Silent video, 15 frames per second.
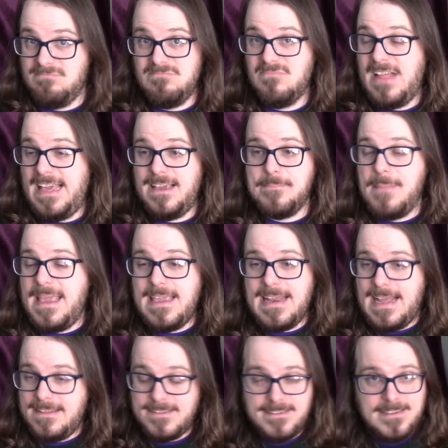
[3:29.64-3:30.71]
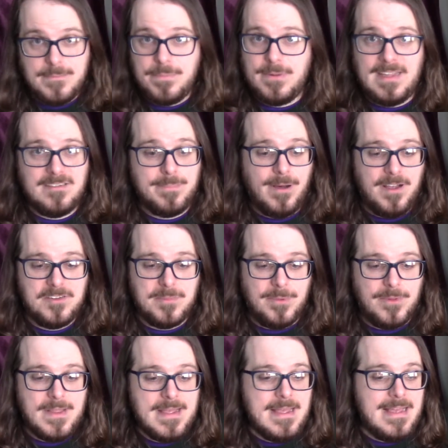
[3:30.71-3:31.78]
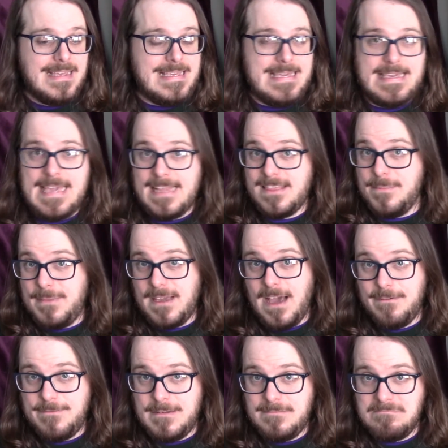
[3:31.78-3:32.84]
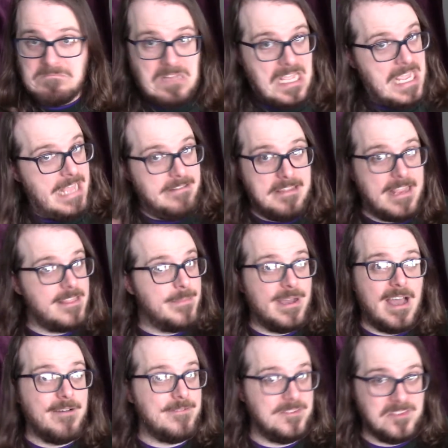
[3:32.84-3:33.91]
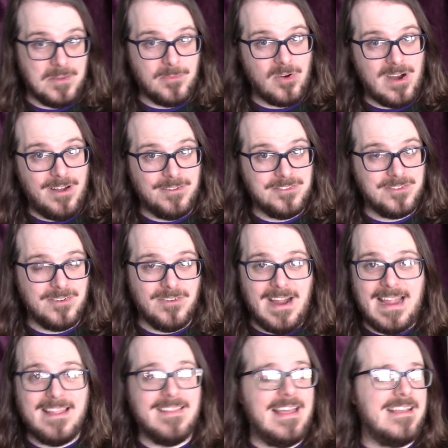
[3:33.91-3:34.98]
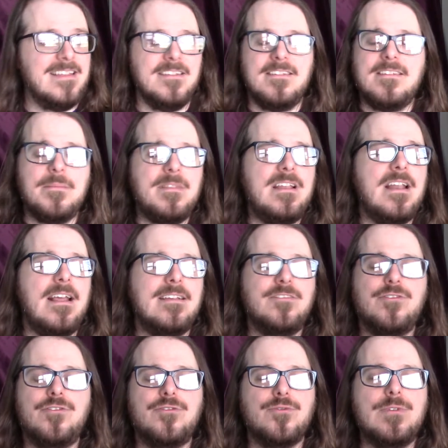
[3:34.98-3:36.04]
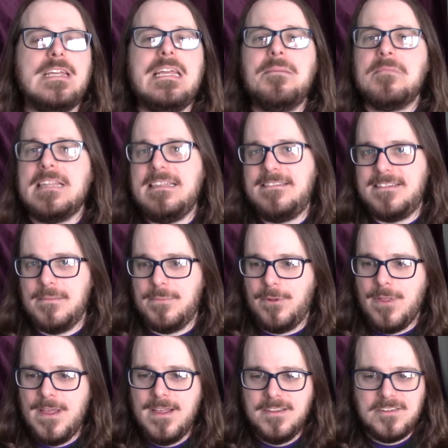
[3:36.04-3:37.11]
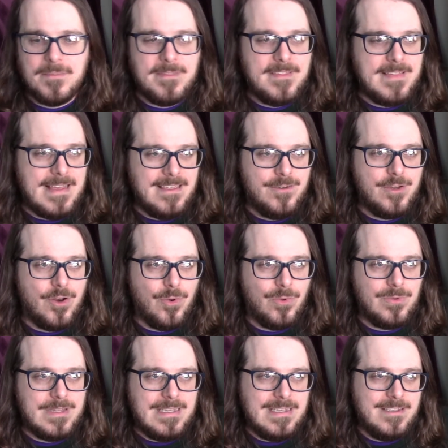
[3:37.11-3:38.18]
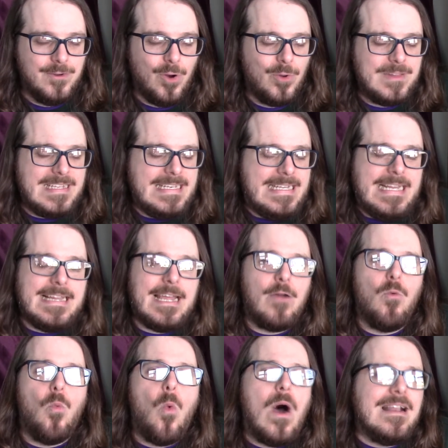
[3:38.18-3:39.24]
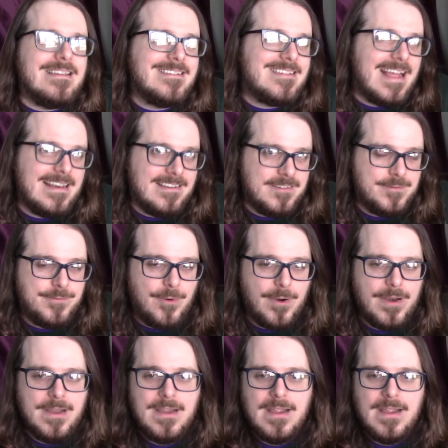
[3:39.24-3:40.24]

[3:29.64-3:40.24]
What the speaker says: Like, make it as simple as possible. Get the MacGuffin and take the MacGuffin somewhere else, right? Like, something extremely simple. Something that you only need like one sentence for.